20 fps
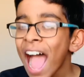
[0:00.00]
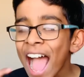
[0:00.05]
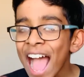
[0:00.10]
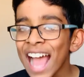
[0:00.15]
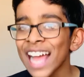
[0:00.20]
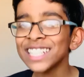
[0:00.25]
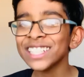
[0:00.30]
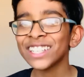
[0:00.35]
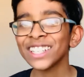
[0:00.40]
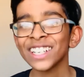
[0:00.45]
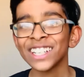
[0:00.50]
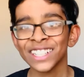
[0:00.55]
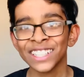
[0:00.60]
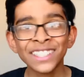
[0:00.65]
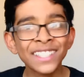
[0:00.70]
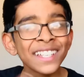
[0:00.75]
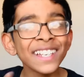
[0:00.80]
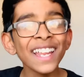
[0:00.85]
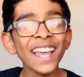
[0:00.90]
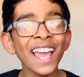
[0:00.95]
And
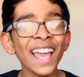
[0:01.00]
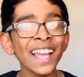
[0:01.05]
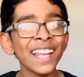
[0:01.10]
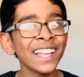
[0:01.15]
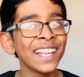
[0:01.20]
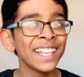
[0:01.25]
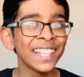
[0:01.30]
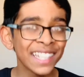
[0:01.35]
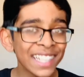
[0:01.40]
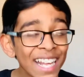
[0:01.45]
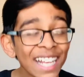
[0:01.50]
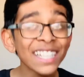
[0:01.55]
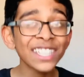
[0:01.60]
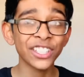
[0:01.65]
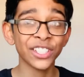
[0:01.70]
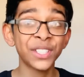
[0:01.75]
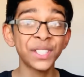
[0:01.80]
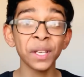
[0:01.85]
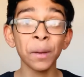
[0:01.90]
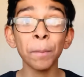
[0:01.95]
today, let's
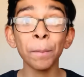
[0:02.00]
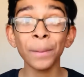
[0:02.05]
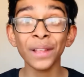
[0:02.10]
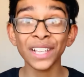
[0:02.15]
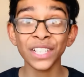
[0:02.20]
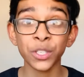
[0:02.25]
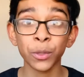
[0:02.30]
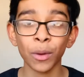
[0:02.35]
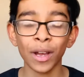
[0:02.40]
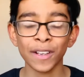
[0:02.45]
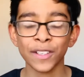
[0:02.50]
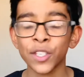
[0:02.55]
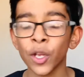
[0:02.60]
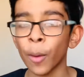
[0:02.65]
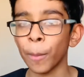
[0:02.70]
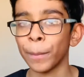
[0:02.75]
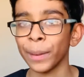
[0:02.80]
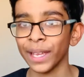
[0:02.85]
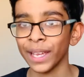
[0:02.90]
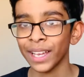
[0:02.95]
jump into our
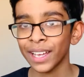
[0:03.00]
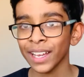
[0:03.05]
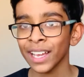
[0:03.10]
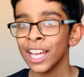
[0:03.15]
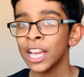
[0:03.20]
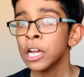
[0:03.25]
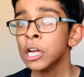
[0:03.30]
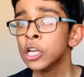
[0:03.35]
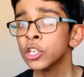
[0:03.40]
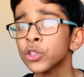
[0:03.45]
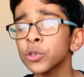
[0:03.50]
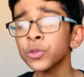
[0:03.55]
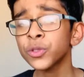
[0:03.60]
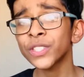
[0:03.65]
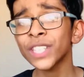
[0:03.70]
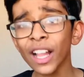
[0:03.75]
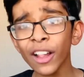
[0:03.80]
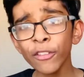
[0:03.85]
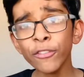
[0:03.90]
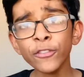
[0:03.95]
topic. So
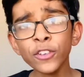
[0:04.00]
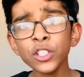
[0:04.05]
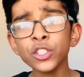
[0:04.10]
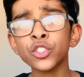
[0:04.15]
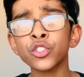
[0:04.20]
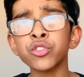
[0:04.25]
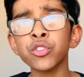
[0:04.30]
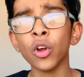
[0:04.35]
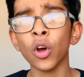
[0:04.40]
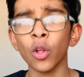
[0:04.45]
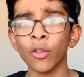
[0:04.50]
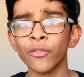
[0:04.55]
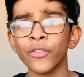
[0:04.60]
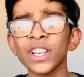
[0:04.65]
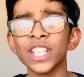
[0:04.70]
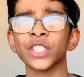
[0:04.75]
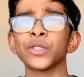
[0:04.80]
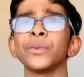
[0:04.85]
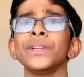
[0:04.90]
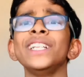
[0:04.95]
self-control,
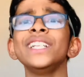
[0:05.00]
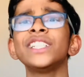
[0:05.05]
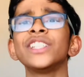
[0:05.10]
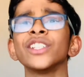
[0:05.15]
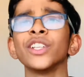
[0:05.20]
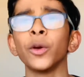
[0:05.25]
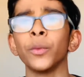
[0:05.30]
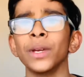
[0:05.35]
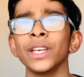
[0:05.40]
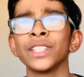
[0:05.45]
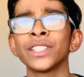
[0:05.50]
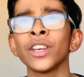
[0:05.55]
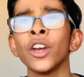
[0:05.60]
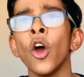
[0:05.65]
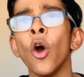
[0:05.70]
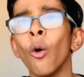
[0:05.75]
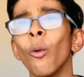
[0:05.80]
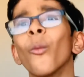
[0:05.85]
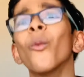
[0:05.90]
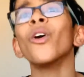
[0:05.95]
first we need to know is,
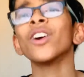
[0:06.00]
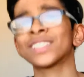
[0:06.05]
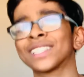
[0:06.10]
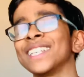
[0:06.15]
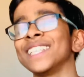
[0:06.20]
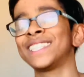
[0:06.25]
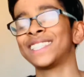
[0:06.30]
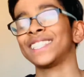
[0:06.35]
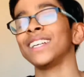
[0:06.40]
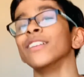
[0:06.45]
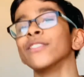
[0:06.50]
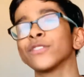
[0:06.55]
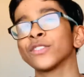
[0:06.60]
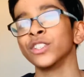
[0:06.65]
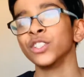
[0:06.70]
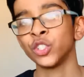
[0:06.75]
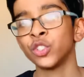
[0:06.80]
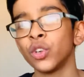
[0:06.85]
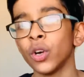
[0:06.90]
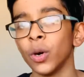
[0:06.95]
what is
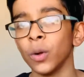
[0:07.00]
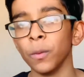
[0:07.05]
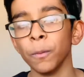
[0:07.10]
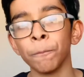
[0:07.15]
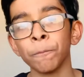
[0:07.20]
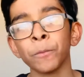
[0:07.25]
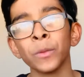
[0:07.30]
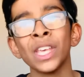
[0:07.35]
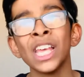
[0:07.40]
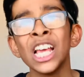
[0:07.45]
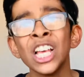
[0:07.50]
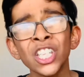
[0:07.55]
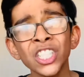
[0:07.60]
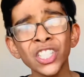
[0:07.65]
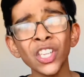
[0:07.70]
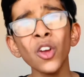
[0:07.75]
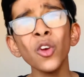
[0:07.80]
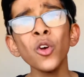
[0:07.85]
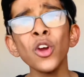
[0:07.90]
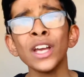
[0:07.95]
self-control? So
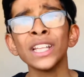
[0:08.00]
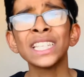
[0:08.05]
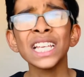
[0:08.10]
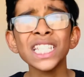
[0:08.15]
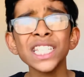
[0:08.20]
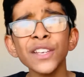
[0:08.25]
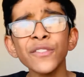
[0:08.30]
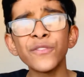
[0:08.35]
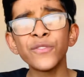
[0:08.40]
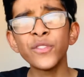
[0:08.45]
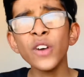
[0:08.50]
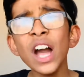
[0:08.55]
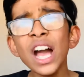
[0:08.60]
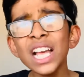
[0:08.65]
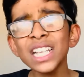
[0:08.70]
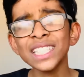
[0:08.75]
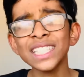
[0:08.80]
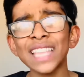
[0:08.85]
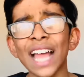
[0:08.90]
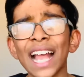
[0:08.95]
there's a
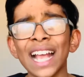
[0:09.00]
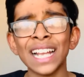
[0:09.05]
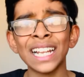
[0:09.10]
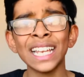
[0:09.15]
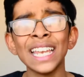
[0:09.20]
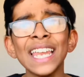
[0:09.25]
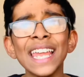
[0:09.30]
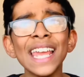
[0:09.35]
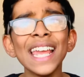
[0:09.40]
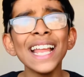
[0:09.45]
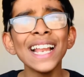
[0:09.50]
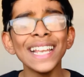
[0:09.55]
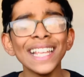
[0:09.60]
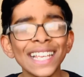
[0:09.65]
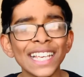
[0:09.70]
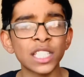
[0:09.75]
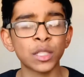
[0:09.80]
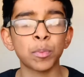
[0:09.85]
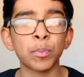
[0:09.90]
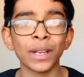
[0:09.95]
verse that clearly
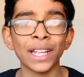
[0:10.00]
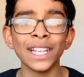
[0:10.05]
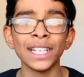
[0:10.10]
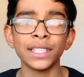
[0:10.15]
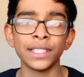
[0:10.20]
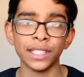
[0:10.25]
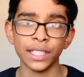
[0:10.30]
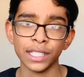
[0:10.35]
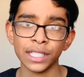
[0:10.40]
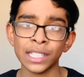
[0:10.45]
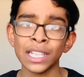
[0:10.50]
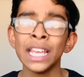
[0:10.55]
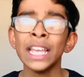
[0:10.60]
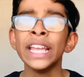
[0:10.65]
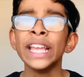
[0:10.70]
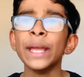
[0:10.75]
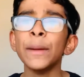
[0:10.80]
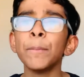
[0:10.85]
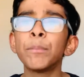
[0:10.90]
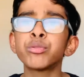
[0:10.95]
explains this
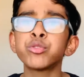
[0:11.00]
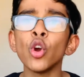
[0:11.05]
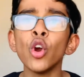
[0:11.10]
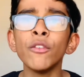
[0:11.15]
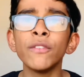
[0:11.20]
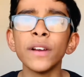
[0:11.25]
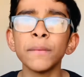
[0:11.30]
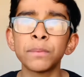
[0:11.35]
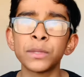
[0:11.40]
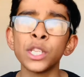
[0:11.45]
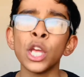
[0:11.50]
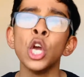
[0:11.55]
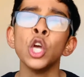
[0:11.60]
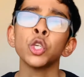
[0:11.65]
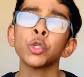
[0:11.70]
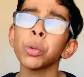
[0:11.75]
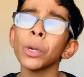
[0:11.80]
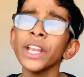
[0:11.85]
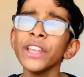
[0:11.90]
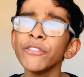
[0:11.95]
in Proverbs
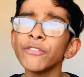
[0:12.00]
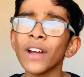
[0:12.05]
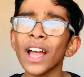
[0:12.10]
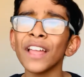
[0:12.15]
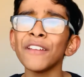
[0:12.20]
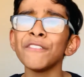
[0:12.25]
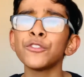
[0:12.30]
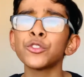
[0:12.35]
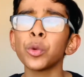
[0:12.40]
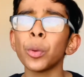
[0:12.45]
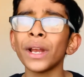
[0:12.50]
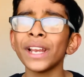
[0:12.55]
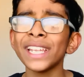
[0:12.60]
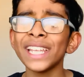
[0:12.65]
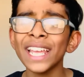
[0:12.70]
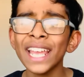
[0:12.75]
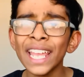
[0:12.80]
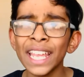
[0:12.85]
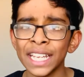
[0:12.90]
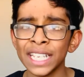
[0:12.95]

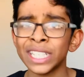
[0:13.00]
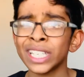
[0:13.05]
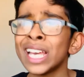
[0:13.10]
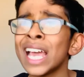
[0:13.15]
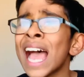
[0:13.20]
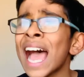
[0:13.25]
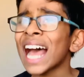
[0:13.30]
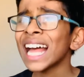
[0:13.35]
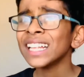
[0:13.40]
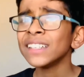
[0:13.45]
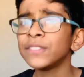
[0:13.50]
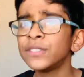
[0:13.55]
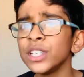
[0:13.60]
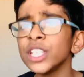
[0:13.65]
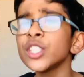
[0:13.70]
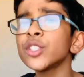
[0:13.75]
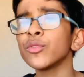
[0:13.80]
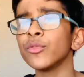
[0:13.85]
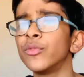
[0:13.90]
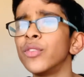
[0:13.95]
25:28. And
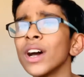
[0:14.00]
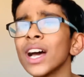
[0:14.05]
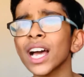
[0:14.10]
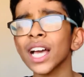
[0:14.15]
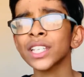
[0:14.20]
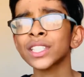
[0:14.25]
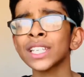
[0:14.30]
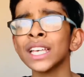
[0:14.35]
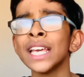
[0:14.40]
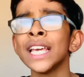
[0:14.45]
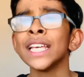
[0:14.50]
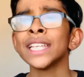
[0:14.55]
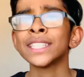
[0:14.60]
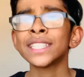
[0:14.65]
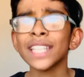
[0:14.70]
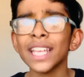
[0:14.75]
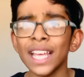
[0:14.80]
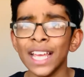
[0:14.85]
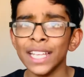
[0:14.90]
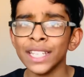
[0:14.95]
this verse
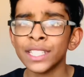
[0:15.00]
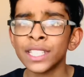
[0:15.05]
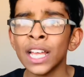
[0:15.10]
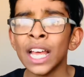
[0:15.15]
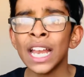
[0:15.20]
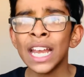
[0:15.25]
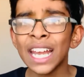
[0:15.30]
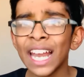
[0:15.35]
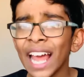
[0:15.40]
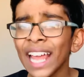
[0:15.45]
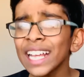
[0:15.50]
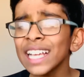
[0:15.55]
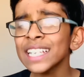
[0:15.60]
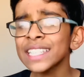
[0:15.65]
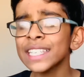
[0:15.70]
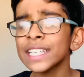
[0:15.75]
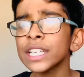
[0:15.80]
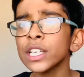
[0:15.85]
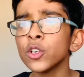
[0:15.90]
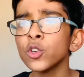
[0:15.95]
says, like a
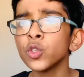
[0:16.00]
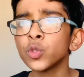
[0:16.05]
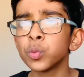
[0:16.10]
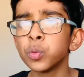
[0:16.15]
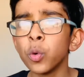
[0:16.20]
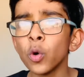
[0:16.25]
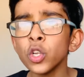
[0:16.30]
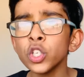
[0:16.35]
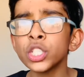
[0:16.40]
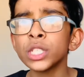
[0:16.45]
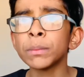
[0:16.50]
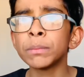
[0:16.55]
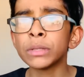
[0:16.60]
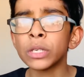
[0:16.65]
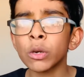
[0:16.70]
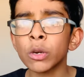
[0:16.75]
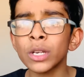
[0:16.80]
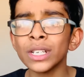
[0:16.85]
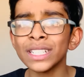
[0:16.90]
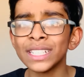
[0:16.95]
city whose walls are
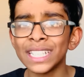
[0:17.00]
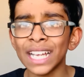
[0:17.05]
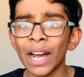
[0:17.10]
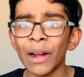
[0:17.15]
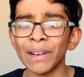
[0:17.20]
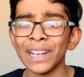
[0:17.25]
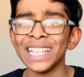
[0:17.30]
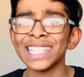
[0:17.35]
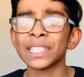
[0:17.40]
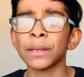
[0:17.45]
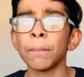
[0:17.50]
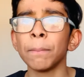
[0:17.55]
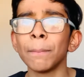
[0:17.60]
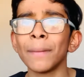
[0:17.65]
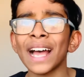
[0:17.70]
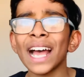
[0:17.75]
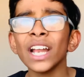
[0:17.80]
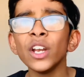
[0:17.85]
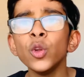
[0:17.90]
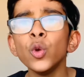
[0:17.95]
broken down is a
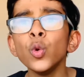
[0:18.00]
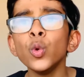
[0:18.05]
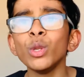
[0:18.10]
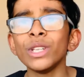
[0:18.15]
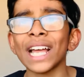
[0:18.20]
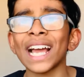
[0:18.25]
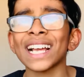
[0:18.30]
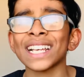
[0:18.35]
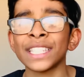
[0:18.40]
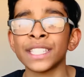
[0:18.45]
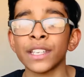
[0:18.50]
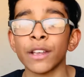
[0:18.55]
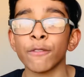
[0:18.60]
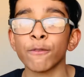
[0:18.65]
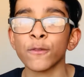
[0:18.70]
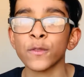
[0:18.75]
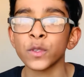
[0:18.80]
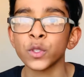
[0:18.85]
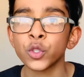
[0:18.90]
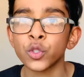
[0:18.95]
man who lacks
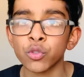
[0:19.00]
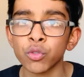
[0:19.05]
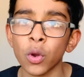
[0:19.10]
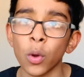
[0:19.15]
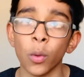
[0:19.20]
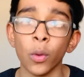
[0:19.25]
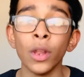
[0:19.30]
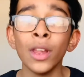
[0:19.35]
self-control.